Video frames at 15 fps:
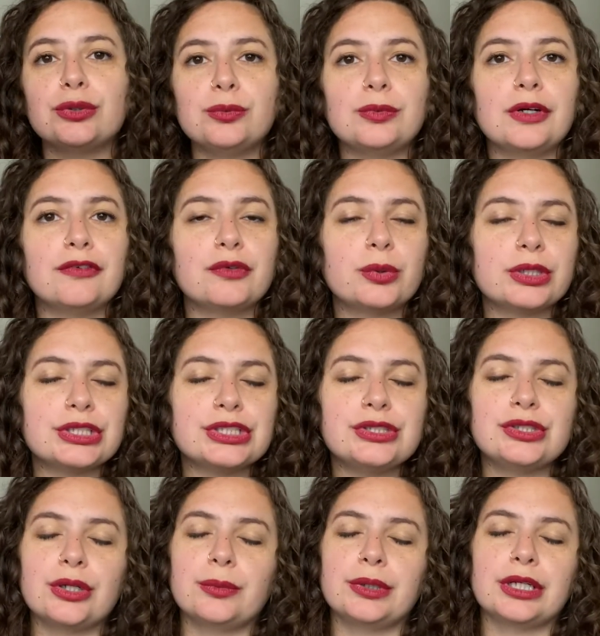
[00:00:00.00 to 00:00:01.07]
of course you
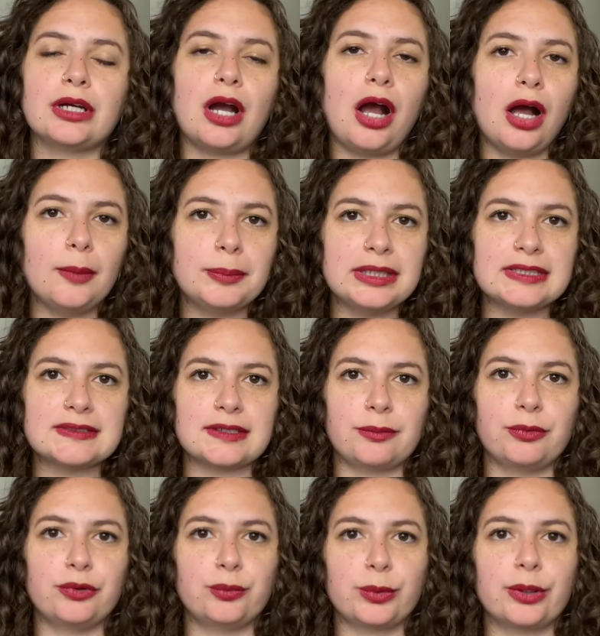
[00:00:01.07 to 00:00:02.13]
don't want to copy
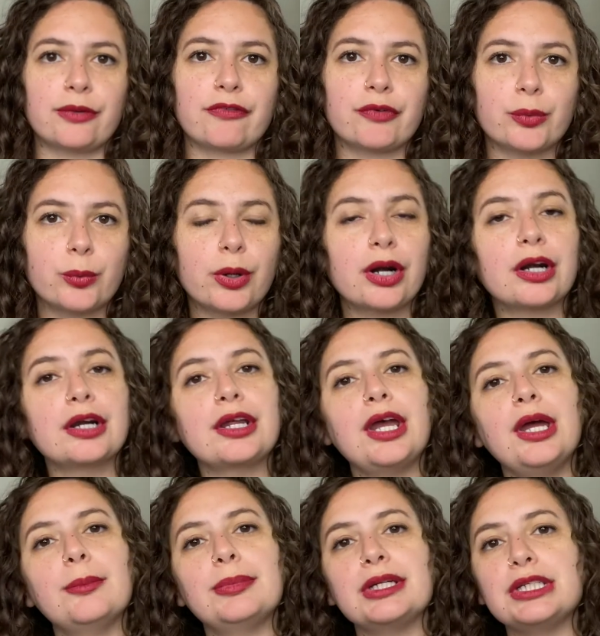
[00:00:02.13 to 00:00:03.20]
someone word for word,
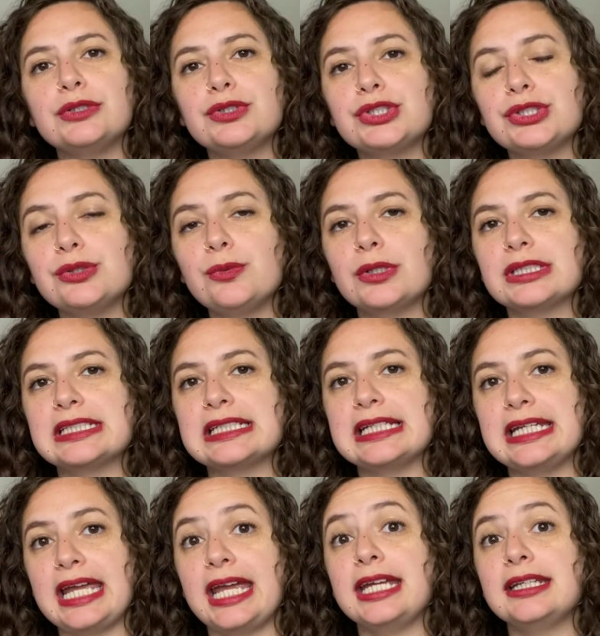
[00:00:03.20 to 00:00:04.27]
but you do want to
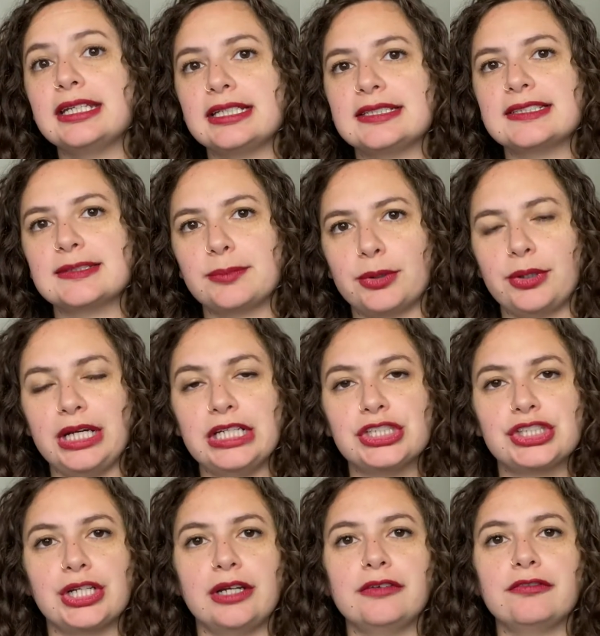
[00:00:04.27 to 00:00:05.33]
gain
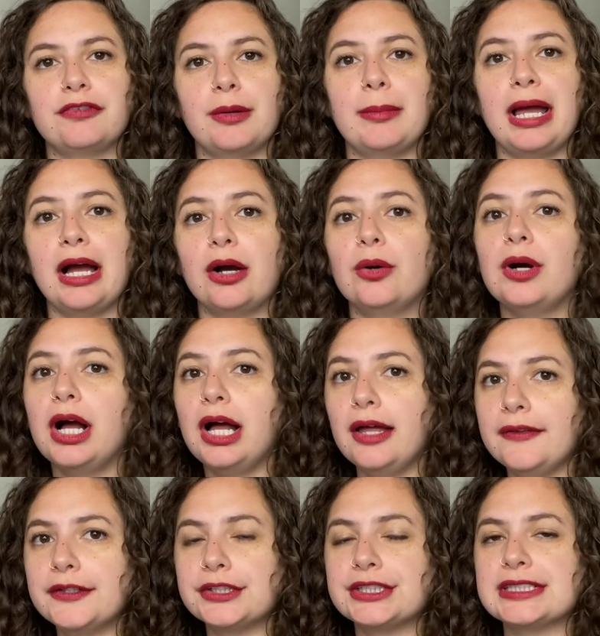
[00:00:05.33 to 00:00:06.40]
inspiration from how
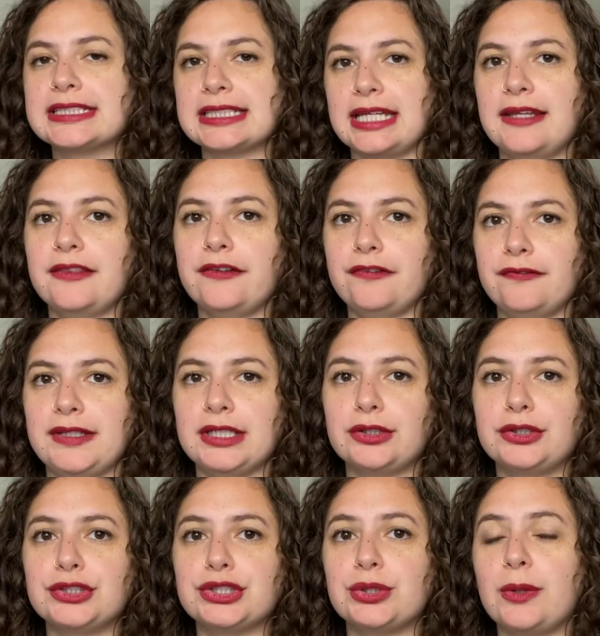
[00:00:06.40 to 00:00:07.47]
others in the
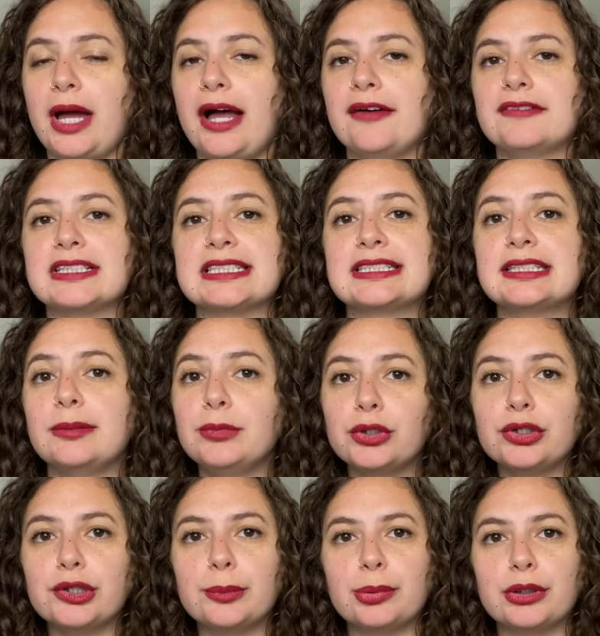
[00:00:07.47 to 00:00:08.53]
field who have a
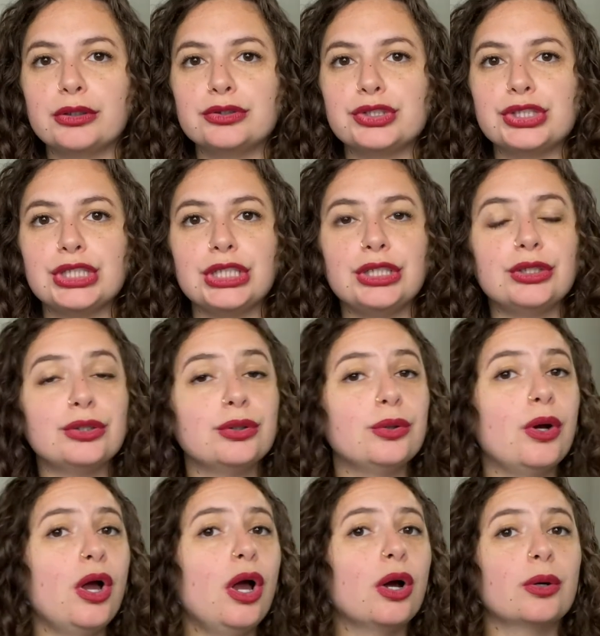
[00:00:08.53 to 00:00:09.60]
similar approach to
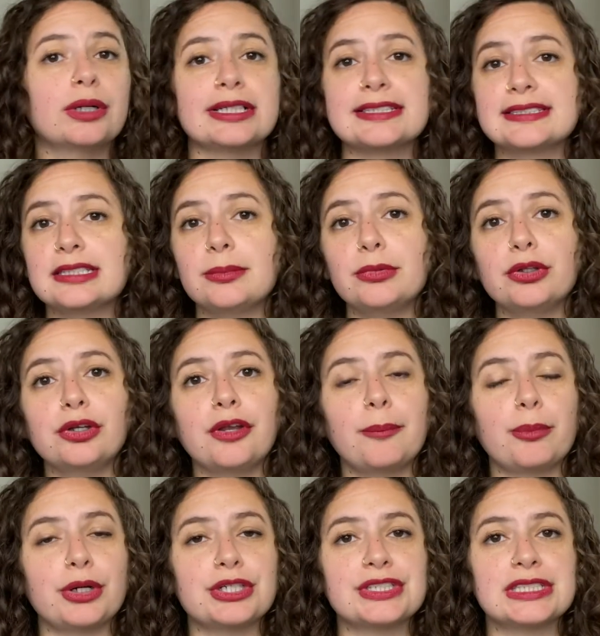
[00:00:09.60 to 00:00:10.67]
you or a similar
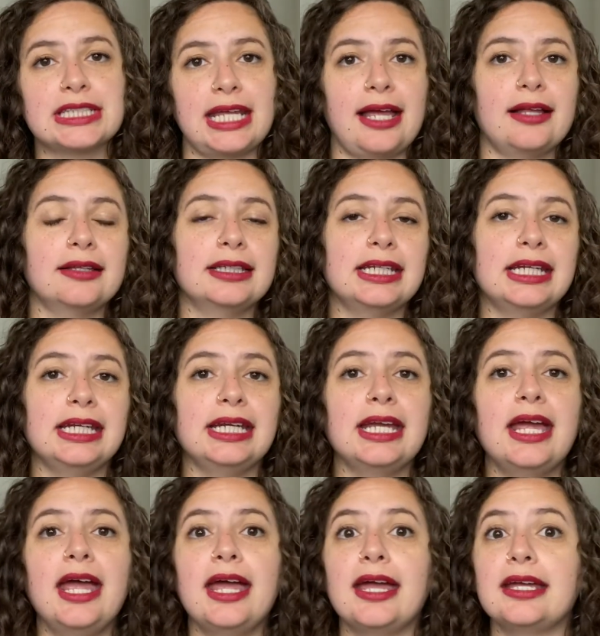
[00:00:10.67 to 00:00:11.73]

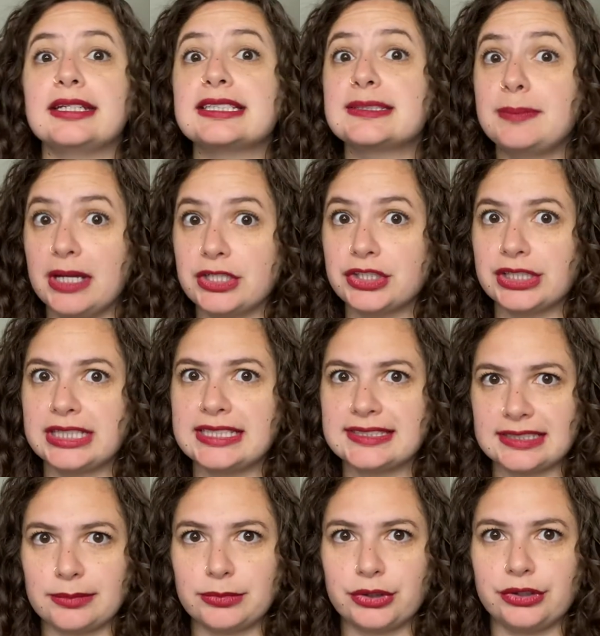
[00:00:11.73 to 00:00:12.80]
personality and especially a
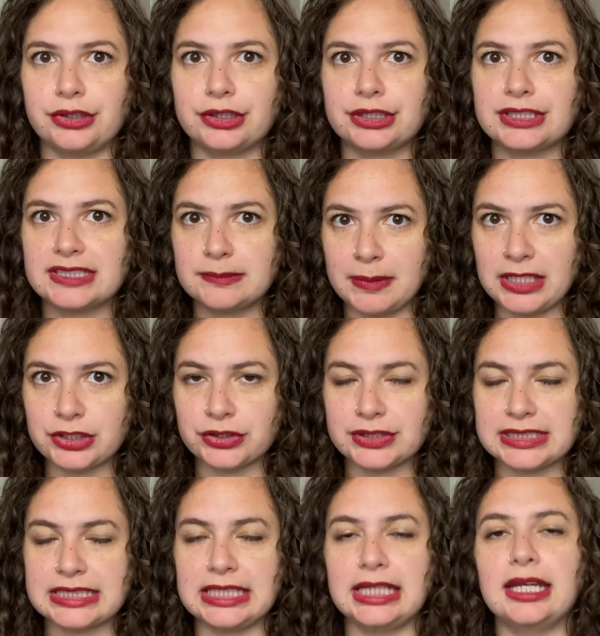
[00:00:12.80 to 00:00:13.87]
similar
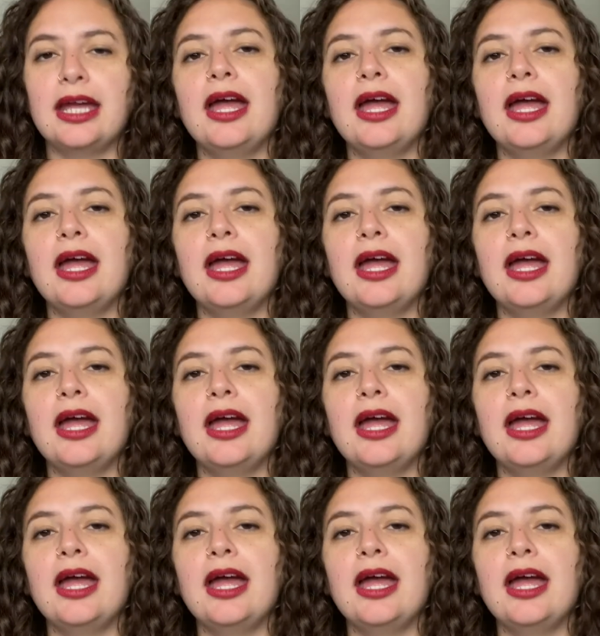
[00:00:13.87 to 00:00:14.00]
specialty,